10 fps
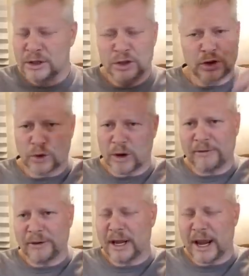
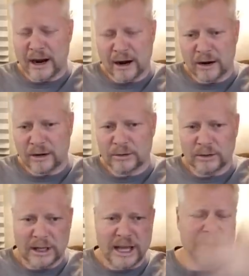scruffy hair,
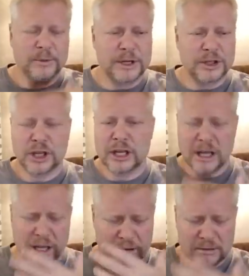leathery
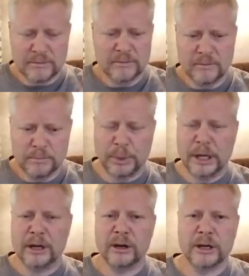skin,
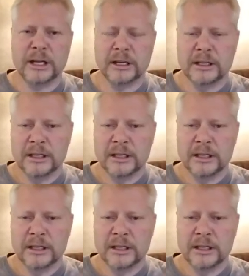beard,